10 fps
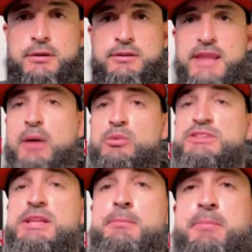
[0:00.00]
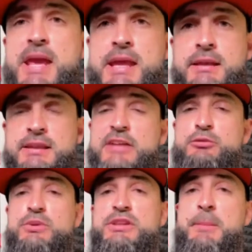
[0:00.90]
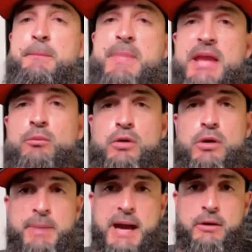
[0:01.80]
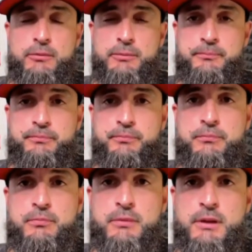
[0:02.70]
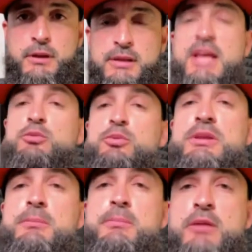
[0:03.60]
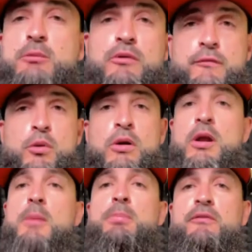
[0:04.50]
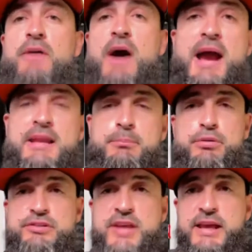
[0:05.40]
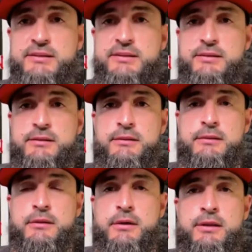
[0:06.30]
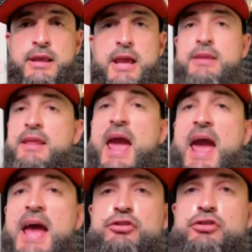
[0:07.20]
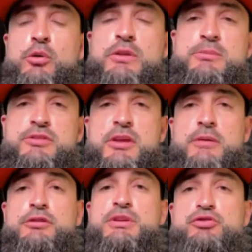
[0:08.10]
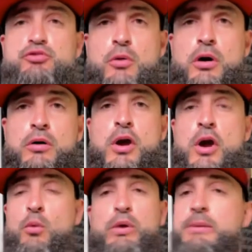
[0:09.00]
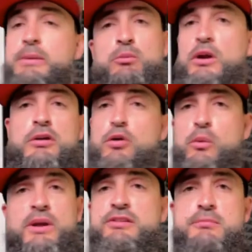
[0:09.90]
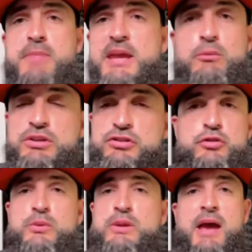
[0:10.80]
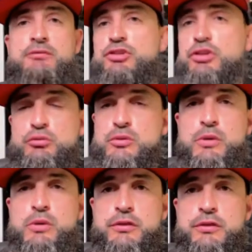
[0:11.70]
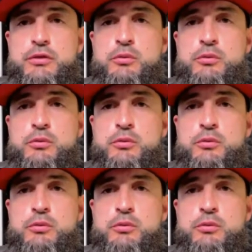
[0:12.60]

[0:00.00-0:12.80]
That was the men. That's what the men were about. That's what the men were for. Provide and protect. They had to show themselves to be strong. Women weren't going to mate with you and have children with you